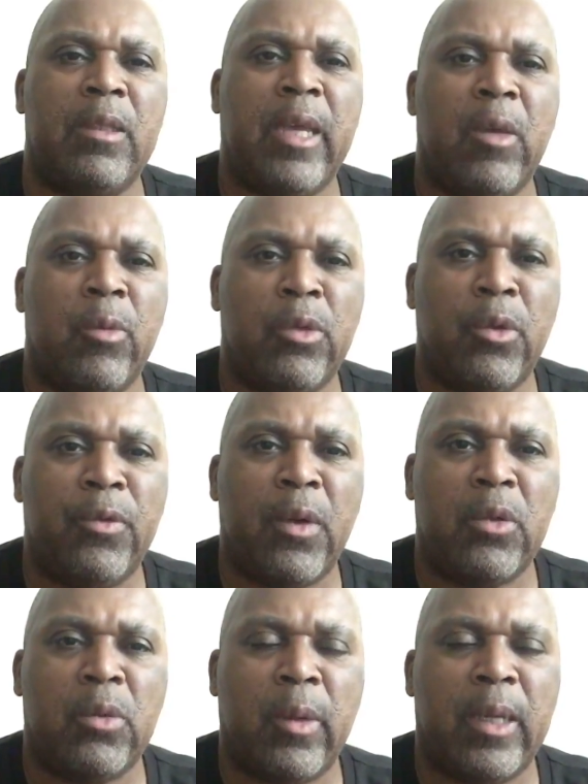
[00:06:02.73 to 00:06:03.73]
when you
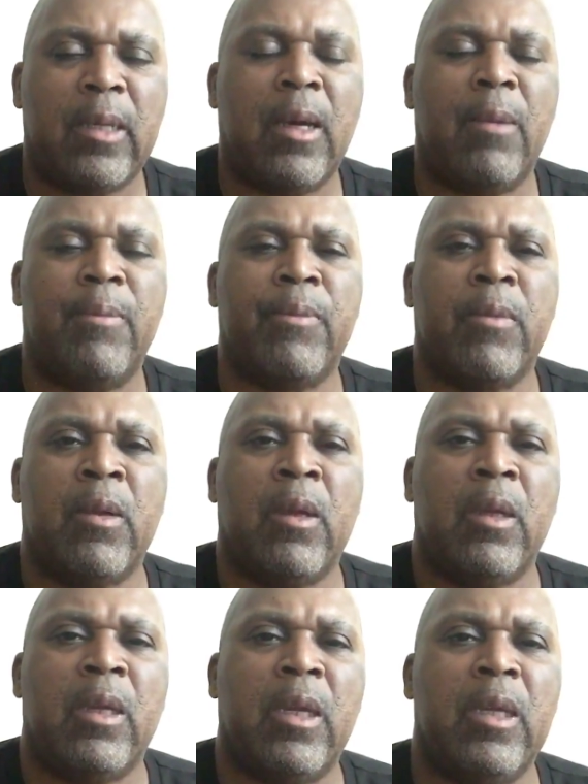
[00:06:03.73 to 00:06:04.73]
first wake up
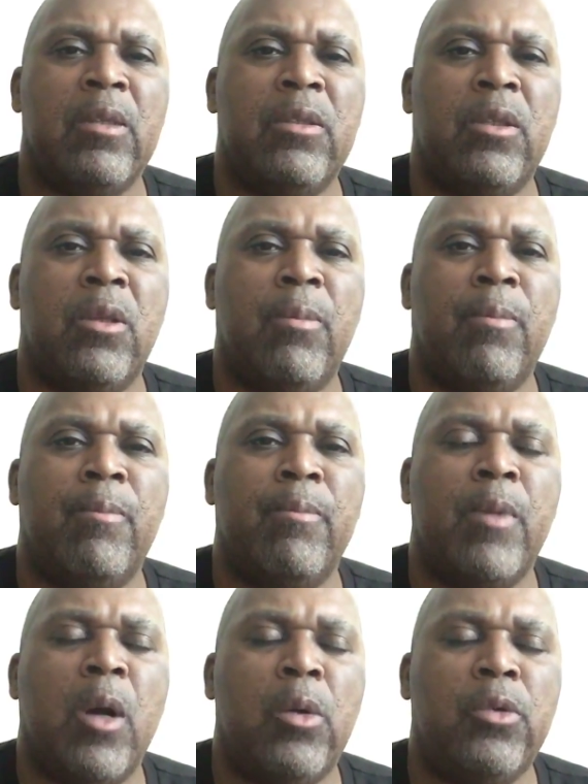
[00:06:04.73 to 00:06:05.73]
is the
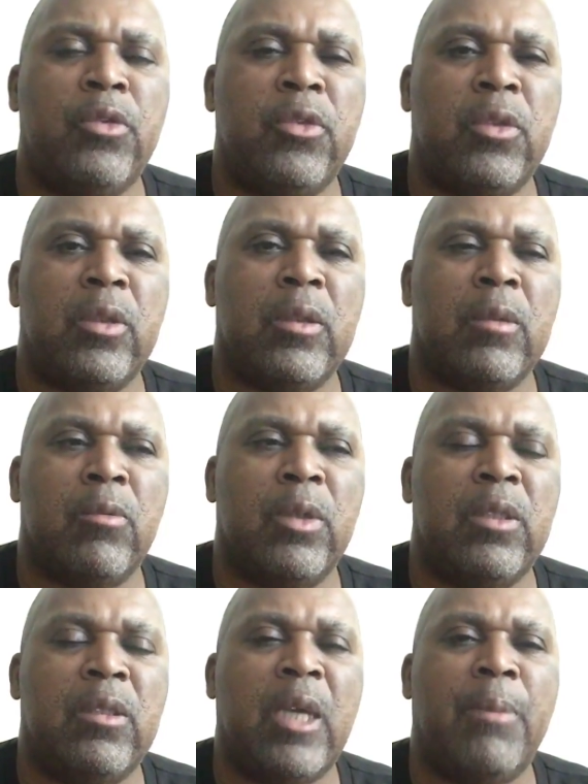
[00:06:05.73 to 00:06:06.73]
most
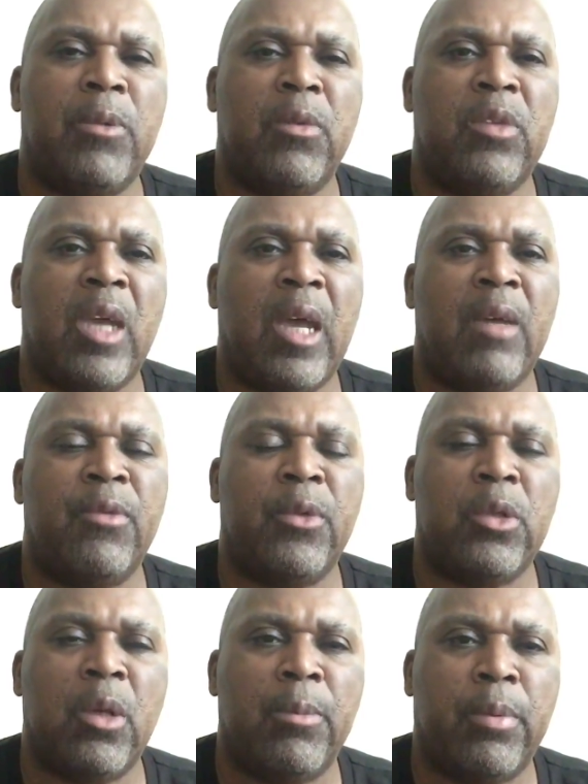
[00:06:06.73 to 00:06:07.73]
receptive time for
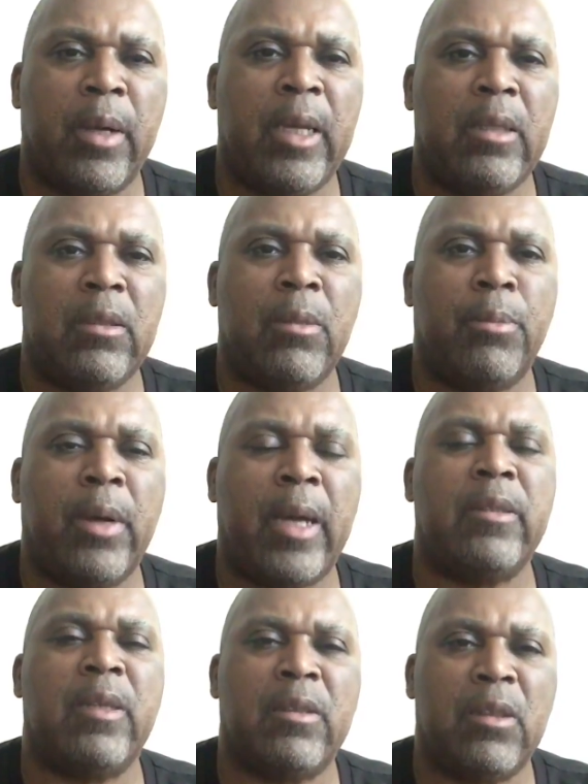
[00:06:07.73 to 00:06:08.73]
your brain to
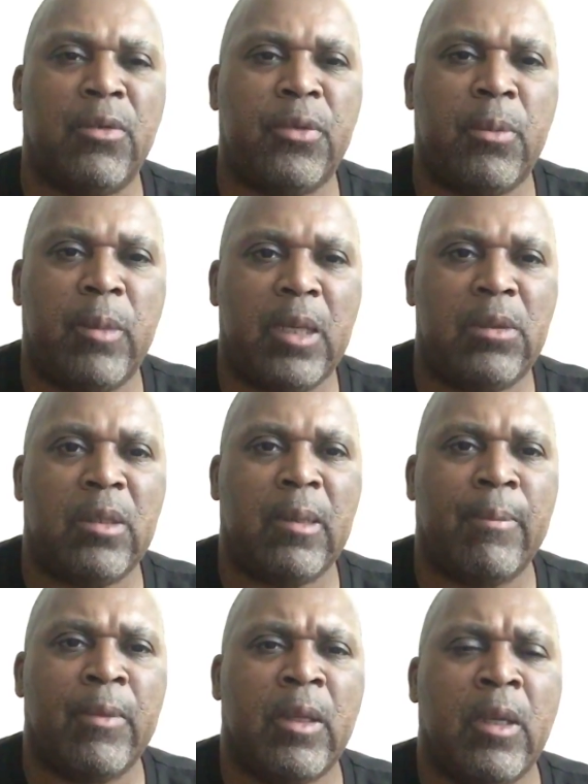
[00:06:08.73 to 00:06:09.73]
process information.
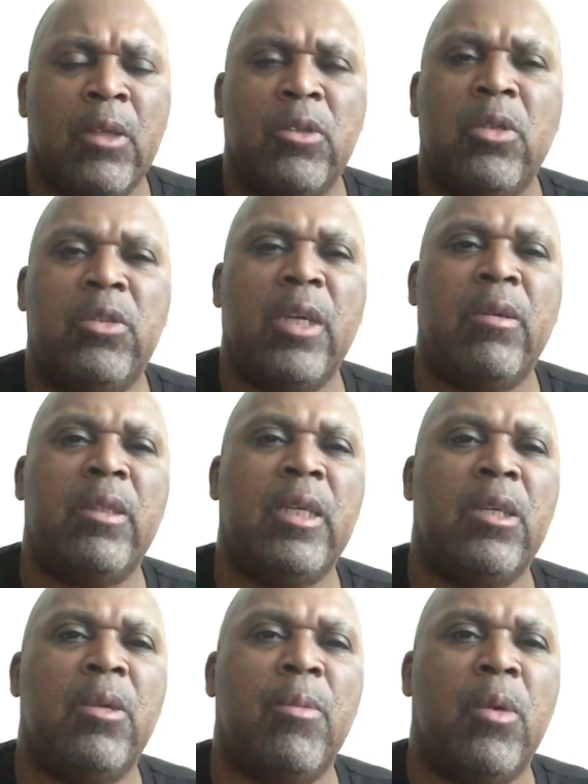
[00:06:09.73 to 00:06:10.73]
So generally in
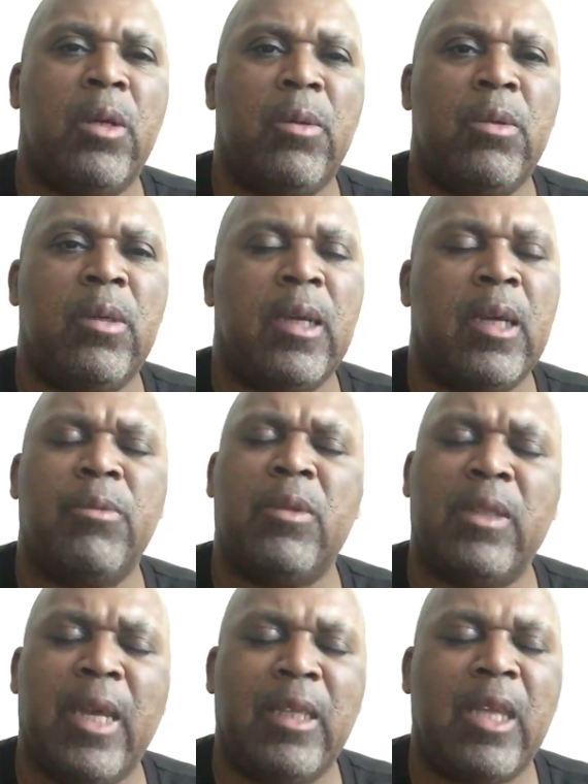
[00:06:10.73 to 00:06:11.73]
the morning when you get up,
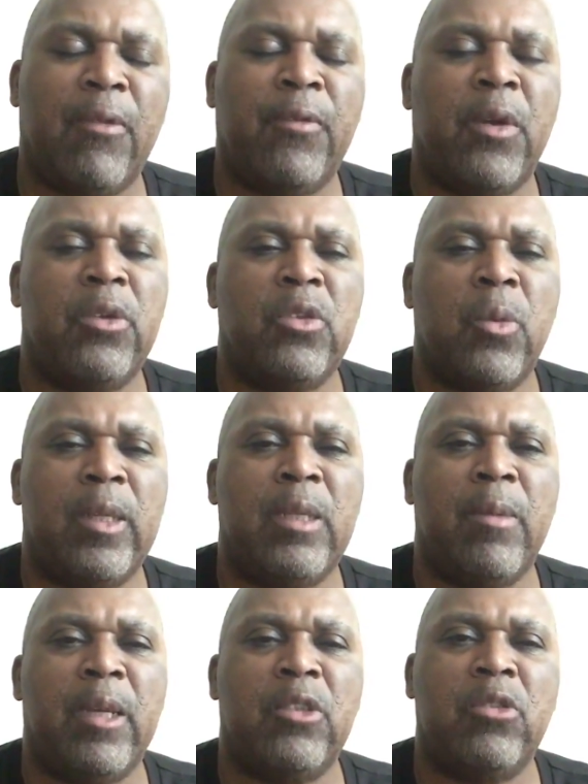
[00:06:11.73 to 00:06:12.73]
take that first 20
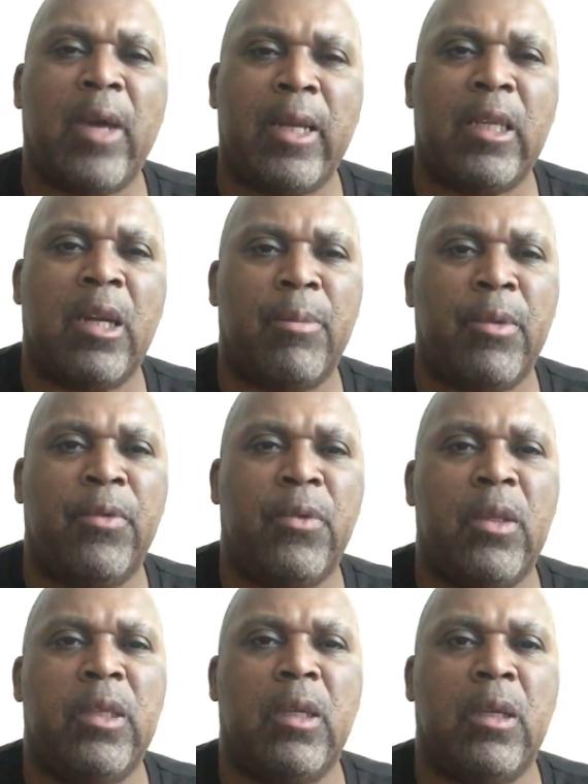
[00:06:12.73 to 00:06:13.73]
minutes, try to get up before
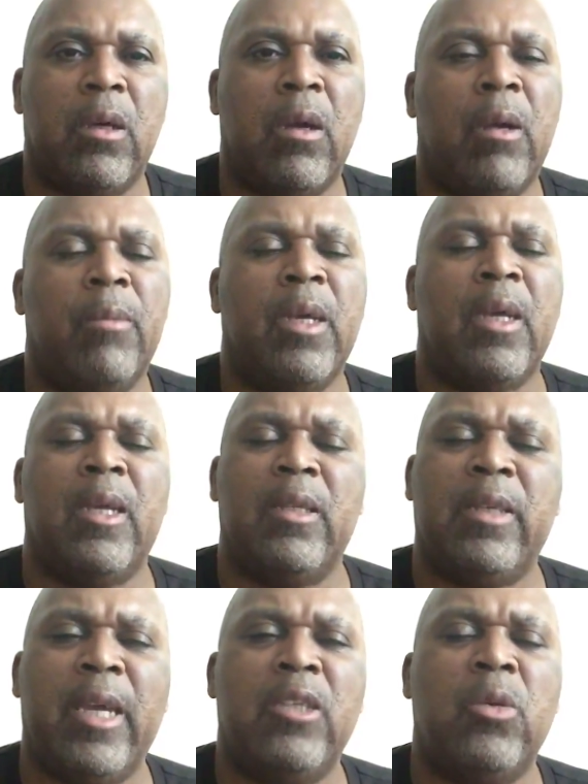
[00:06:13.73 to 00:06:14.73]
the alarm,
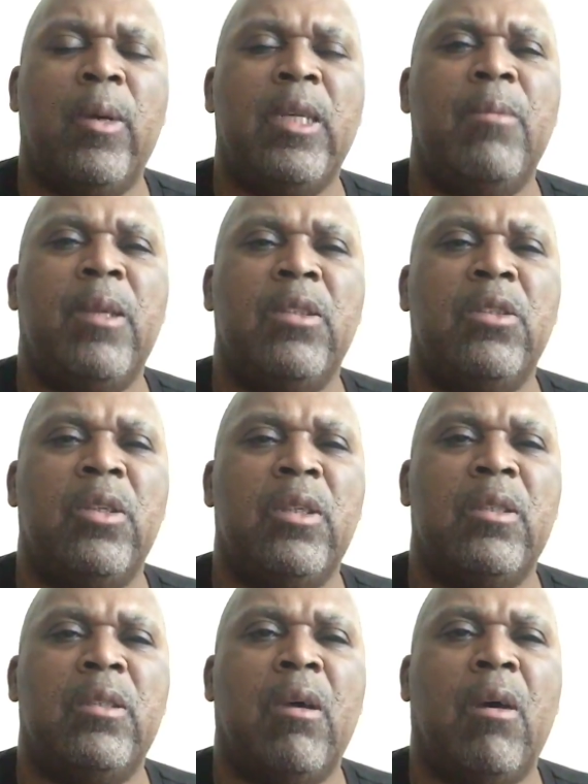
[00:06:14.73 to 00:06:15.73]
take 20 minutes to
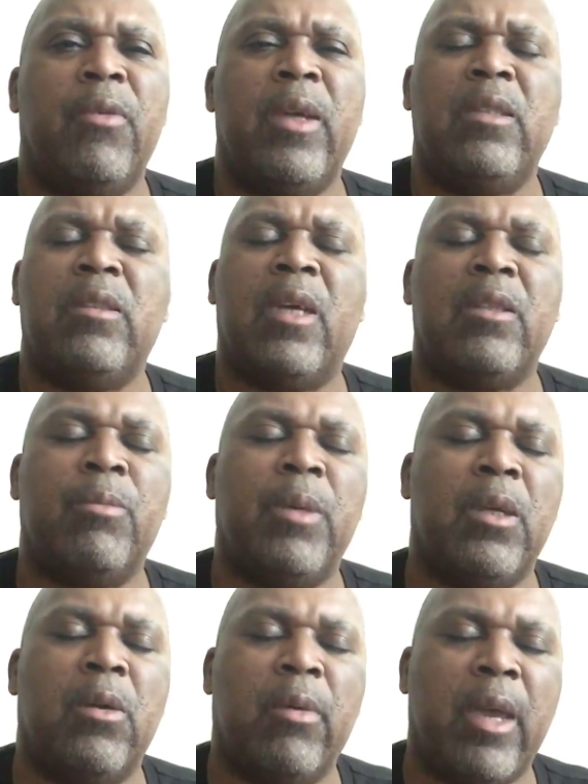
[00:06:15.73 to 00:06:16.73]
yourself and just be
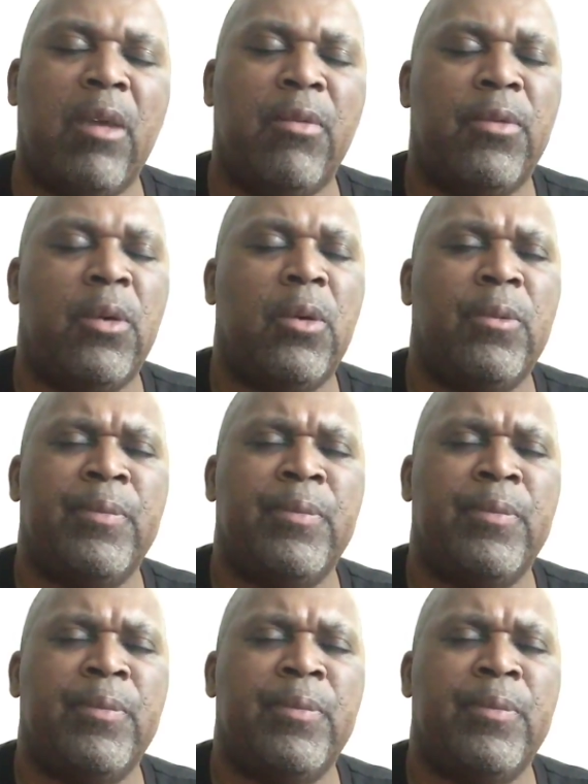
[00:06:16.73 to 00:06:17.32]
grateful,